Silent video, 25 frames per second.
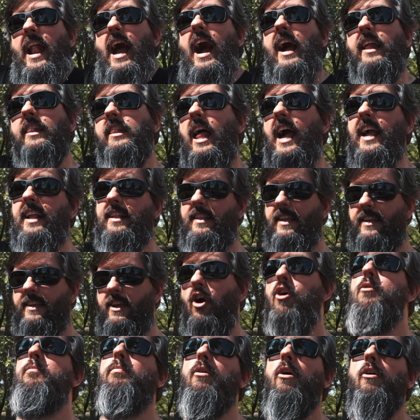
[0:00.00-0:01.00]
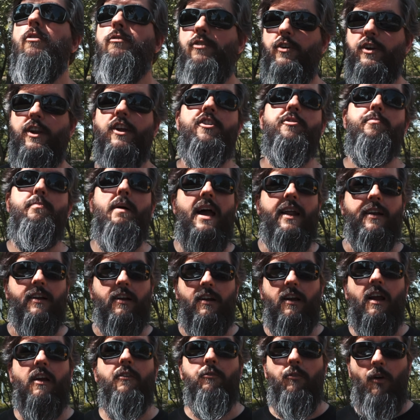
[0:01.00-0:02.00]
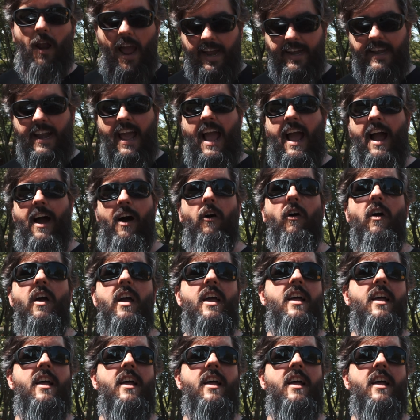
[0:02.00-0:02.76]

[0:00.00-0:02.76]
I like the GoPro footage better right now.